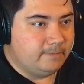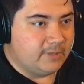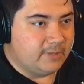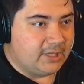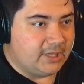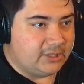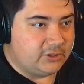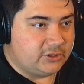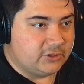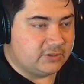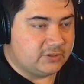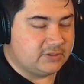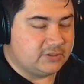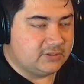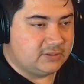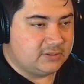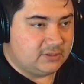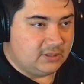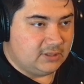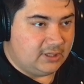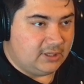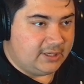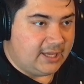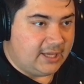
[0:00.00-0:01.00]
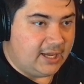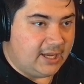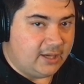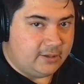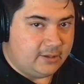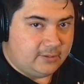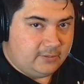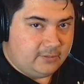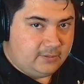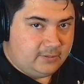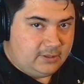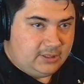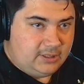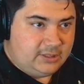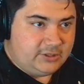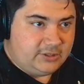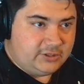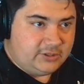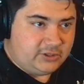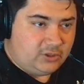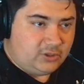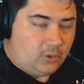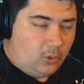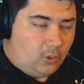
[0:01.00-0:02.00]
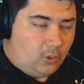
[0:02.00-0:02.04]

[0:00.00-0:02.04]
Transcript: like just again, it just